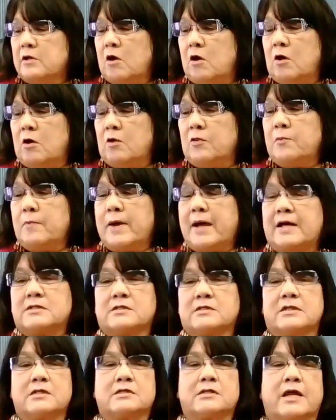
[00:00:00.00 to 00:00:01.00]
All the
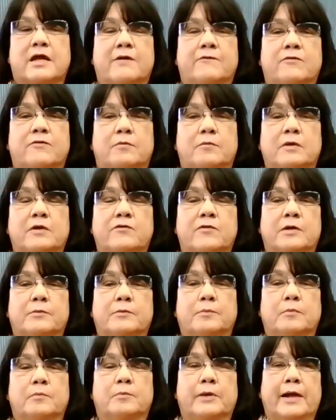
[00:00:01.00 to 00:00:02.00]
baskets came from living
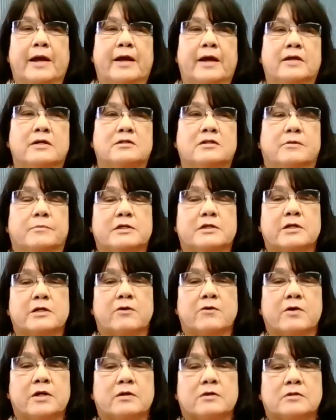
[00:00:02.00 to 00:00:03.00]
plants and
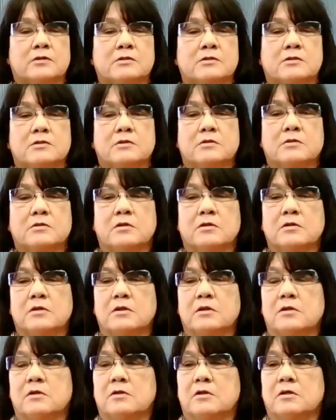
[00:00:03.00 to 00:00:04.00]
materials.
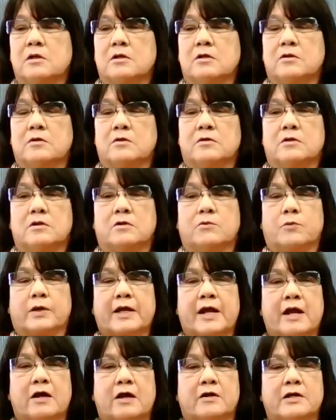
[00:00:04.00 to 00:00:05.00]
The
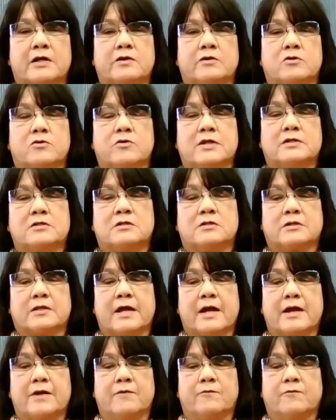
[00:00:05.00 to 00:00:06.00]
regalia, the dresses
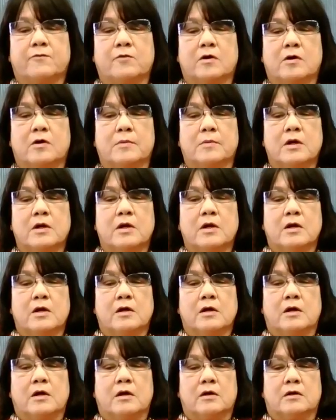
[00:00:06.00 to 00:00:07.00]
came from
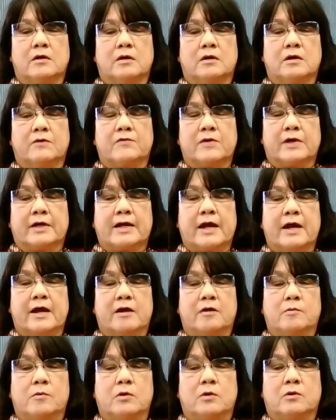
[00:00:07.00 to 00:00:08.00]
a living
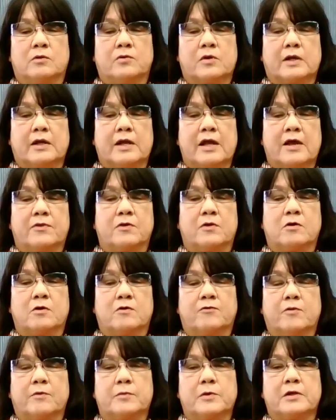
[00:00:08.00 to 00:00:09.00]
animal, the leather
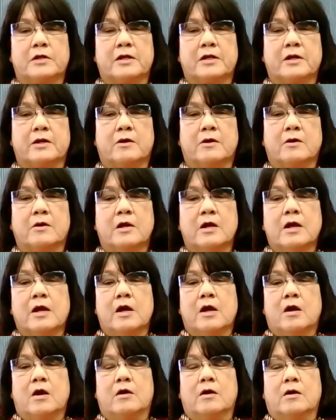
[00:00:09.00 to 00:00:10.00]
from the deer.
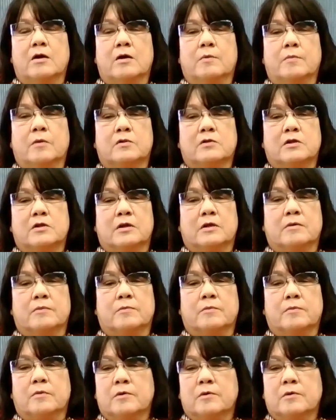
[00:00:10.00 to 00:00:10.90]
The